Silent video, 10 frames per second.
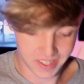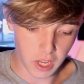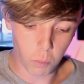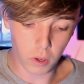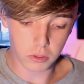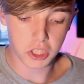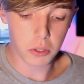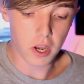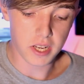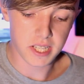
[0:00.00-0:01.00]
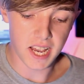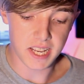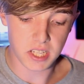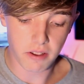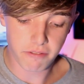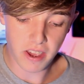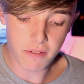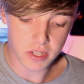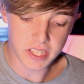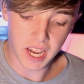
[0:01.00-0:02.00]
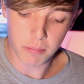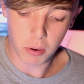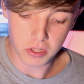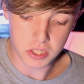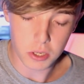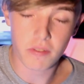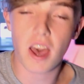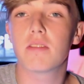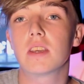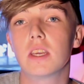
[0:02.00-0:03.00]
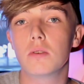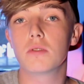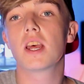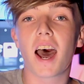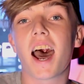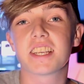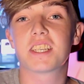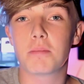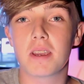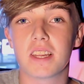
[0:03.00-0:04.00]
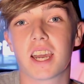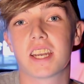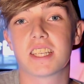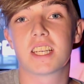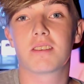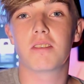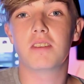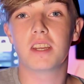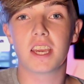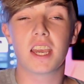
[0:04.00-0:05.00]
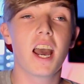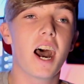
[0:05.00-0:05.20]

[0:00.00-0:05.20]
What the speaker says: Okay, Will Dewhurst says, favourite tech product you have ever used? That has to be the Canon 650D.